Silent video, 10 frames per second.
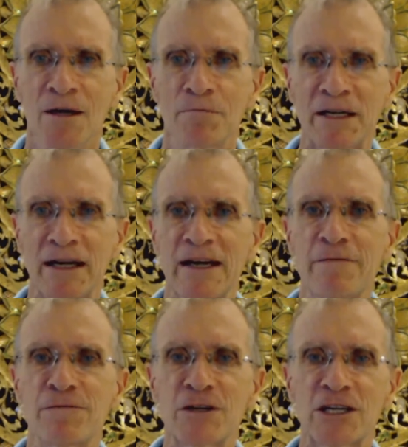But
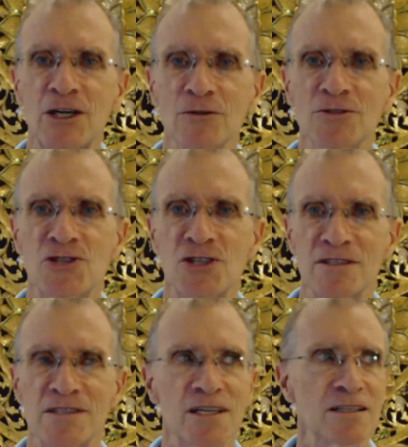every culture
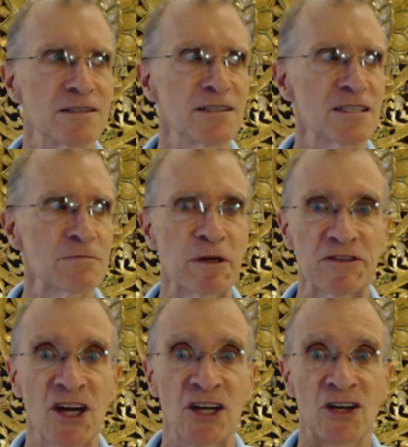said, yes,
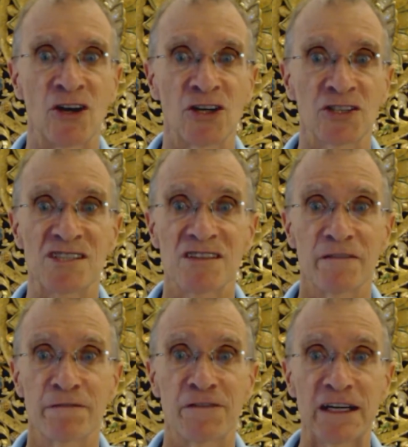but the gods,
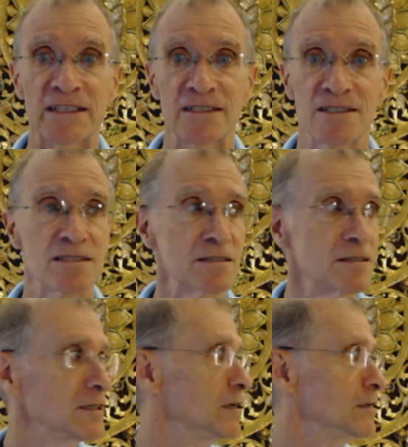the fates,